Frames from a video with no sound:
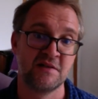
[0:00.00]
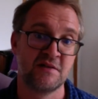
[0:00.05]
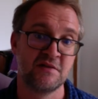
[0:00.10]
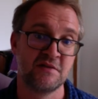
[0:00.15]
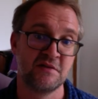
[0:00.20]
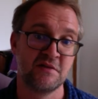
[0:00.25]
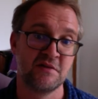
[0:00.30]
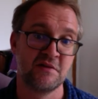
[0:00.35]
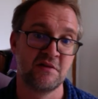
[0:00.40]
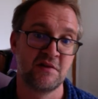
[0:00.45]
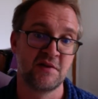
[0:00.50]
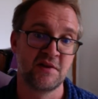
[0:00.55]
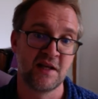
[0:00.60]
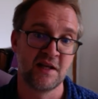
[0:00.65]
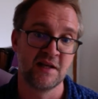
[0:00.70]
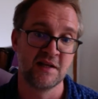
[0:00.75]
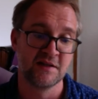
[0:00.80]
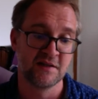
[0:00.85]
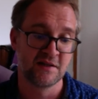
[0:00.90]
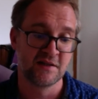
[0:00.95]
Do you
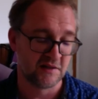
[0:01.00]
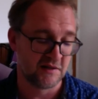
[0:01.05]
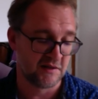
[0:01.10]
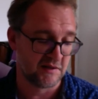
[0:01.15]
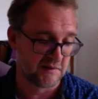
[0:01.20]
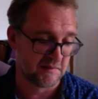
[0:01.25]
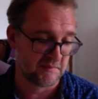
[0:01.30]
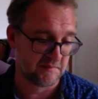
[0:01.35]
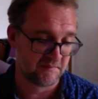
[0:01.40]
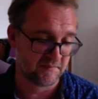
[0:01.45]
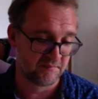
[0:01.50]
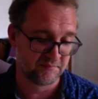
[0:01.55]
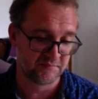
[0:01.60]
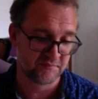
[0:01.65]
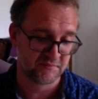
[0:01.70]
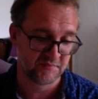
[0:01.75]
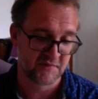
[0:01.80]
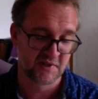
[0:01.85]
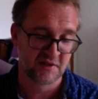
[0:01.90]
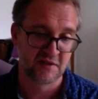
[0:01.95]
think
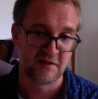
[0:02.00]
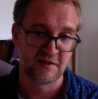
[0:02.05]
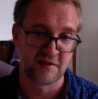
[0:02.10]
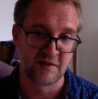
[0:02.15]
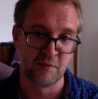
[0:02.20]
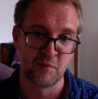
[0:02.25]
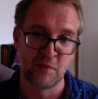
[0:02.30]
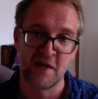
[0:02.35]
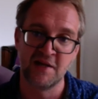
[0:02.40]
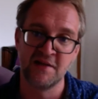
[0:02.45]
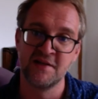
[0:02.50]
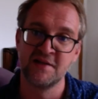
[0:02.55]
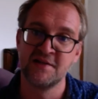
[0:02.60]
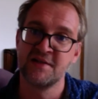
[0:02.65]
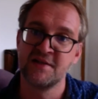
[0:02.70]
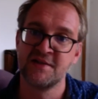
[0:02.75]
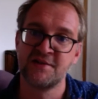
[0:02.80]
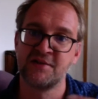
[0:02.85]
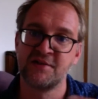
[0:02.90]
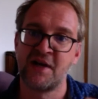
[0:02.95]
awareness
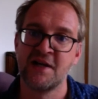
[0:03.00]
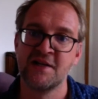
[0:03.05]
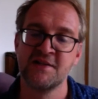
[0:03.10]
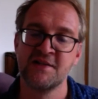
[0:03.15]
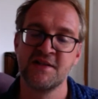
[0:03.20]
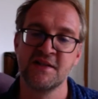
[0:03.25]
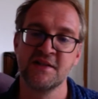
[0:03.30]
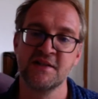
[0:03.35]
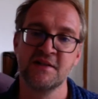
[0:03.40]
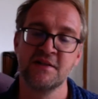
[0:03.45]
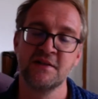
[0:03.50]
is rising?